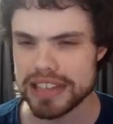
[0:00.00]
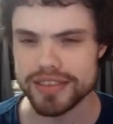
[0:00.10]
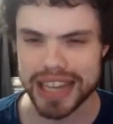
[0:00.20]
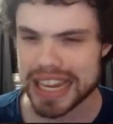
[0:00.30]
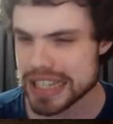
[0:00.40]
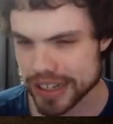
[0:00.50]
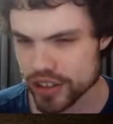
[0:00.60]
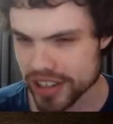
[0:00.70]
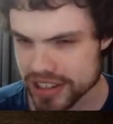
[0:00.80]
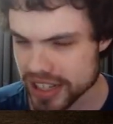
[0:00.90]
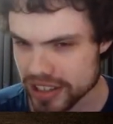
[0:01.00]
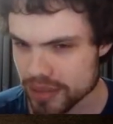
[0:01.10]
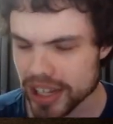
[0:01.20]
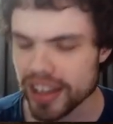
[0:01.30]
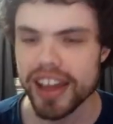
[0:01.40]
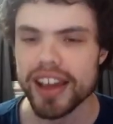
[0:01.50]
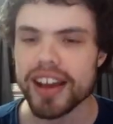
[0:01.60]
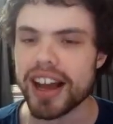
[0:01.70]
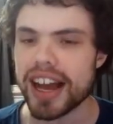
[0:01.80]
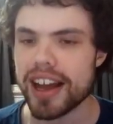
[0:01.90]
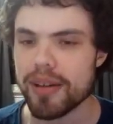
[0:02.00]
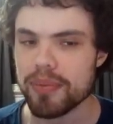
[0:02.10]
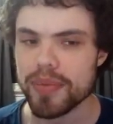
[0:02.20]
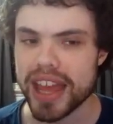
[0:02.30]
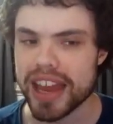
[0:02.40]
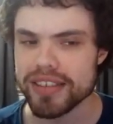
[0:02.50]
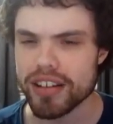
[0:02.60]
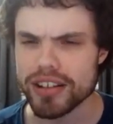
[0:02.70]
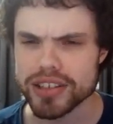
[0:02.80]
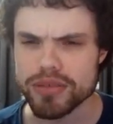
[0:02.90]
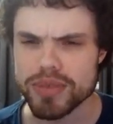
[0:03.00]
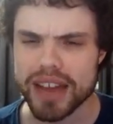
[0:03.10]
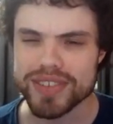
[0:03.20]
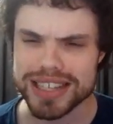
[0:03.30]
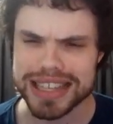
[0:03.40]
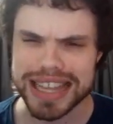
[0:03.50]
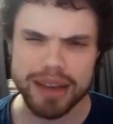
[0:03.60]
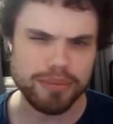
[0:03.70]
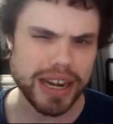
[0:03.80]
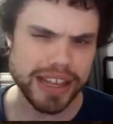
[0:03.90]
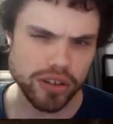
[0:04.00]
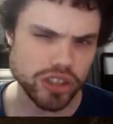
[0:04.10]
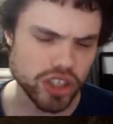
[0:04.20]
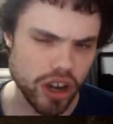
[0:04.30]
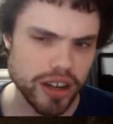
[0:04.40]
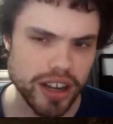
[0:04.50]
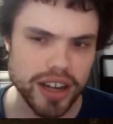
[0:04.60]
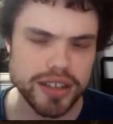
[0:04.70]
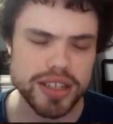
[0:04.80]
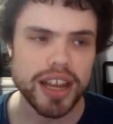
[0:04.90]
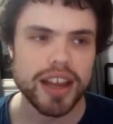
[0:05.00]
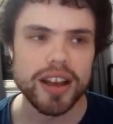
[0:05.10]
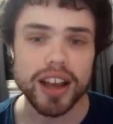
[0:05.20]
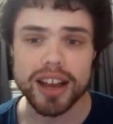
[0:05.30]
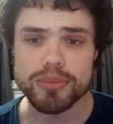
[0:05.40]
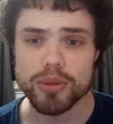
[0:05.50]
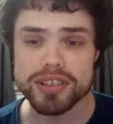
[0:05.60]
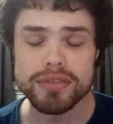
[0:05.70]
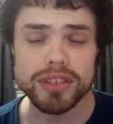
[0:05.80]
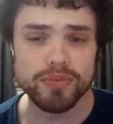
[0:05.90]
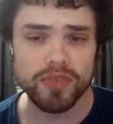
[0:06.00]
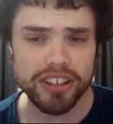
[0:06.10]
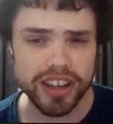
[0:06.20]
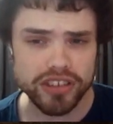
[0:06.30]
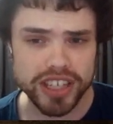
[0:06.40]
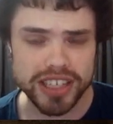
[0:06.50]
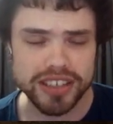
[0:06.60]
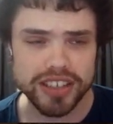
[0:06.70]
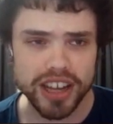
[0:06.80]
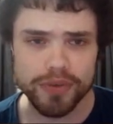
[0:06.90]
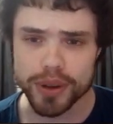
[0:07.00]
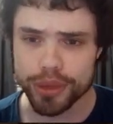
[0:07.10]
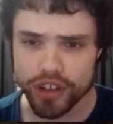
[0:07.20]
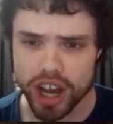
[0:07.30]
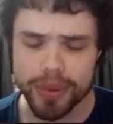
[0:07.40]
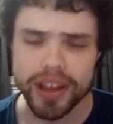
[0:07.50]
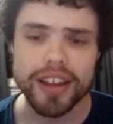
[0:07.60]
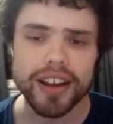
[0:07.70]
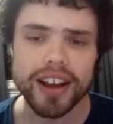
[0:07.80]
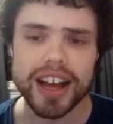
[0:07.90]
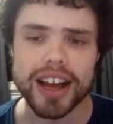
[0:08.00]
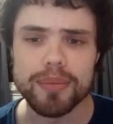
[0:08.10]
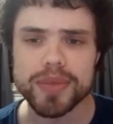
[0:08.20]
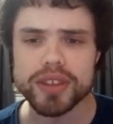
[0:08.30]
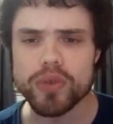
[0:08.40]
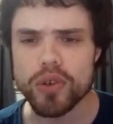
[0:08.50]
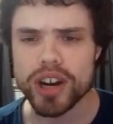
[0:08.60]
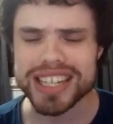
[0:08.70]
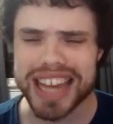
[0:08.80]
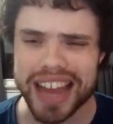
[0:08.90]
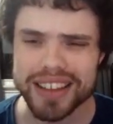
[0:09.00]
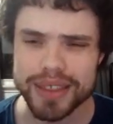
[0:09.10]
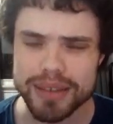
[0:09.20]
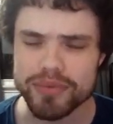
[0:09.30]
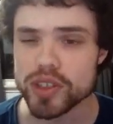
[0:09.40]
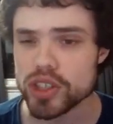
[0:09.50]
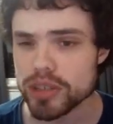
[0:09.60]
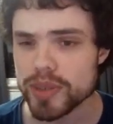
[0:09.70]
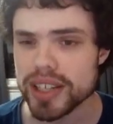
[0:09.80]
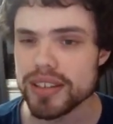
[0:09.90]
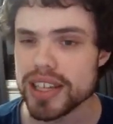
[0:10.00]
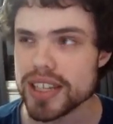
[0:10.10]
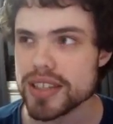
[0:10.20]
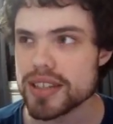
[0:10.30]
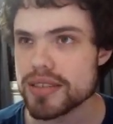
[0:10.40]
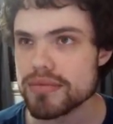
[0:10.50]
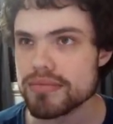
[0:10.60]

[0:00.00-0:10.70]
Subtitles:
less interesting to me. And also, we haven't seen that many good shock cards. But we've seen some very interesting stuff for Throp. The 4 attack theme for Germany is